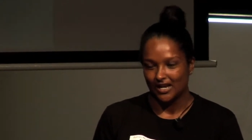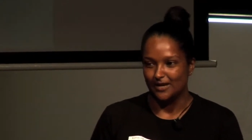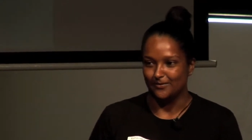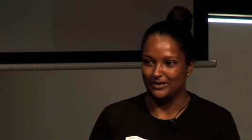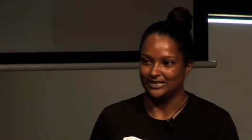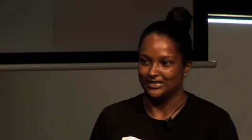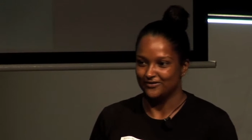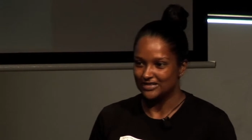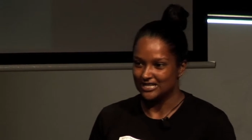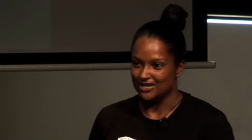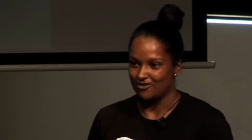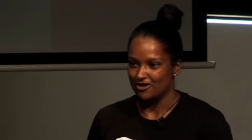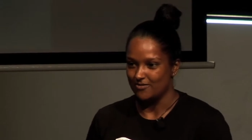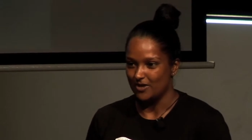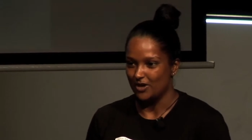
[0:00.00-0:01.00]
Emma lives
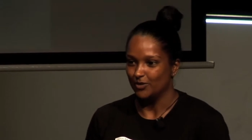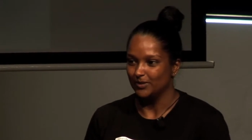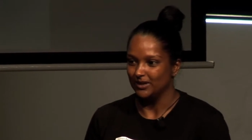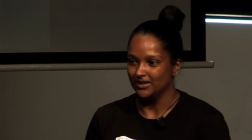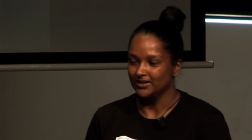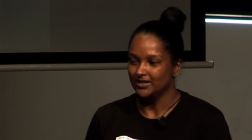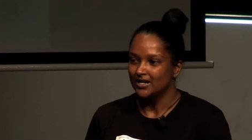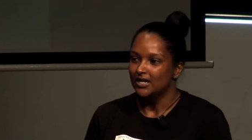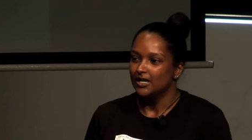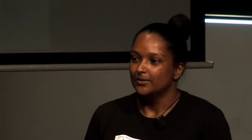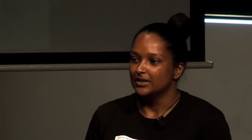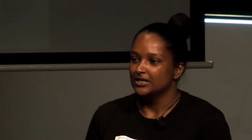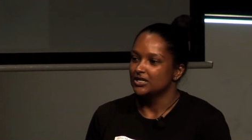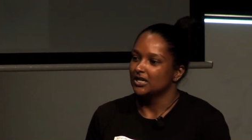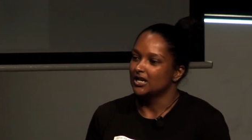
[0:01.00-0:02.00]
here in Melbourne,
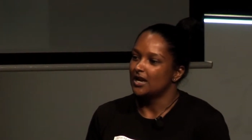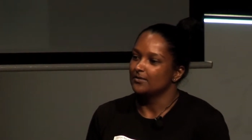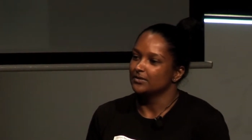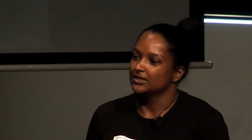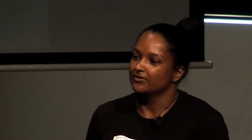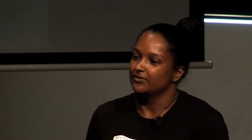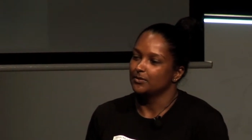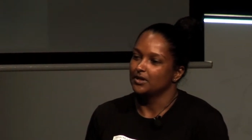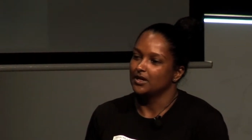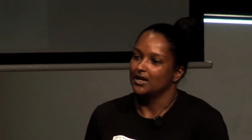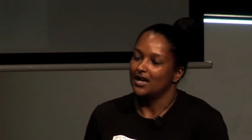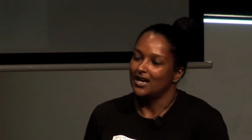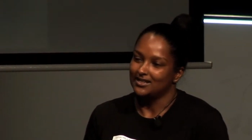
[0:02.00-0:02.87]
but she comes from an